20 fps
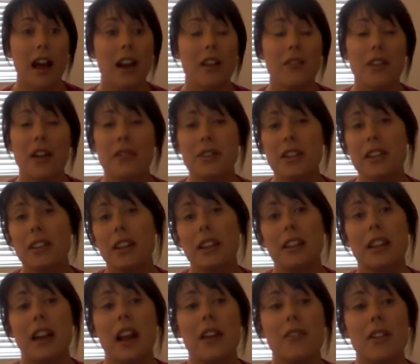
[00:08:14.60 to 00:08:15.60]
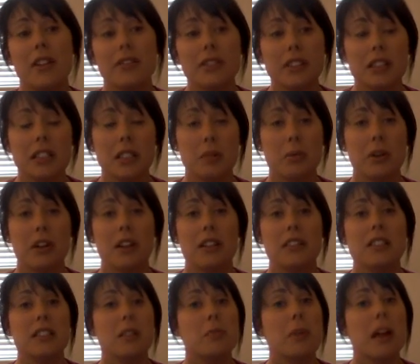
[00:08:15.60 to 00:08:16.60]
out of everything that I've ever
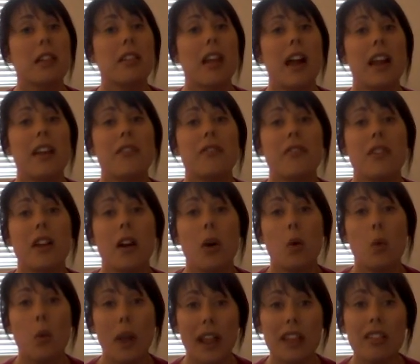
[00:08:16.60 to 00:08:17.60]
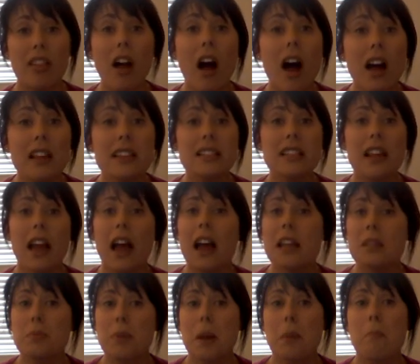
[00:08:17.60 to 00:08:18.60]
experienced in my life, weight loss
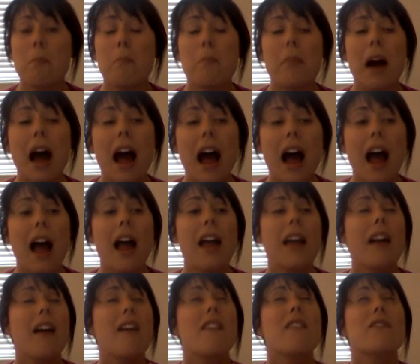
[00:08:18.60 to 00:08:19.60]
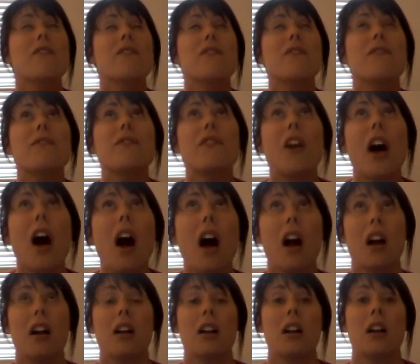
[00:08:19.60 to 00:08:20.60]
has been by
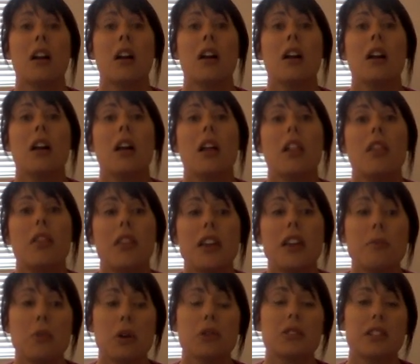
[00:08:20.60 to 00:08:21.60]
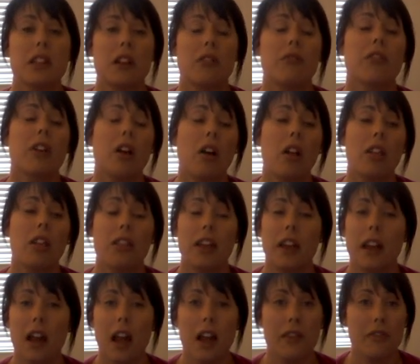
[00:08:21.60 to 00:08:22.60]
far the most difficult
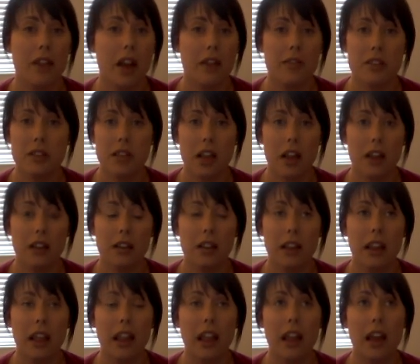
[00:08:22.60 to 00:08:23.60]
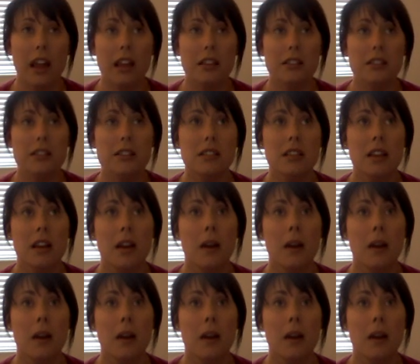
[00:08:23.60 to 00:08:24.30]
thing I've ever done. And